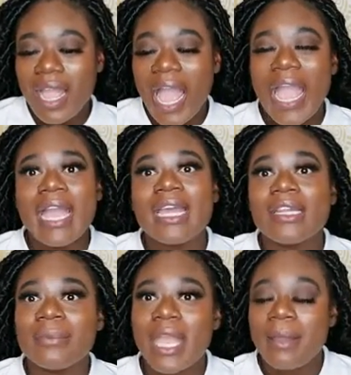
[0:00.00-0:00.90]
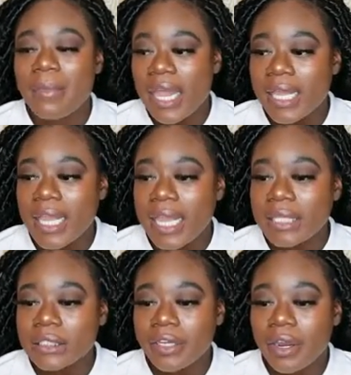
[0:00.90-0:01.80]
I end up getting
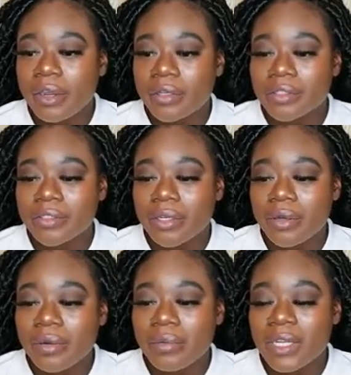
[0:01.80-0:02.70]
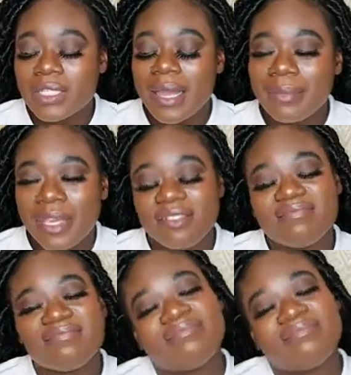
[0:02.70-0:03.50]
Madagascar also, which I mean,